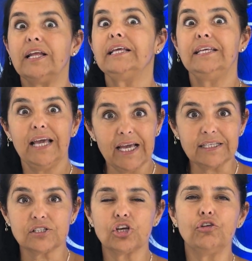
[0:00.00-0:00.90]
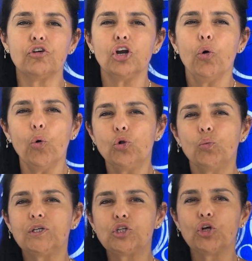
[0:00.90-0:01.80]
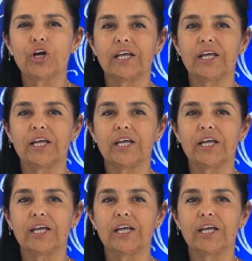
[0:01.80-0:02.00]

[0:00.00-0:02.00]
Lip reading: Yes. So you've got to always look